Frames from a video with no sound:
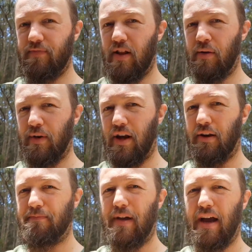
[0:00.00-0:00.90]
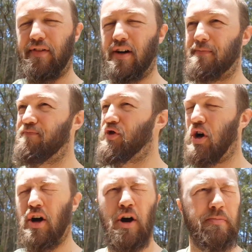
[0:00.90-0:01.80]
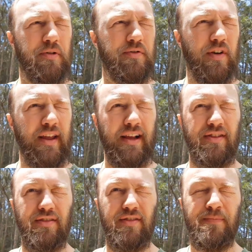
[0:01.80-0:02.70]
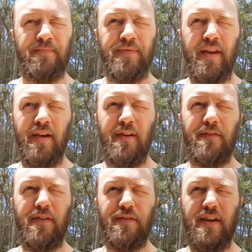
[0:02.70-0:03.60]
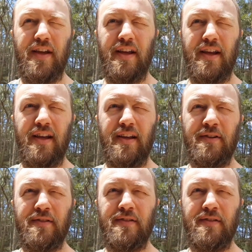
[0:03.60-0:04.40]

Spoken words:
And then we're going to have a dry hop of, I think it's 50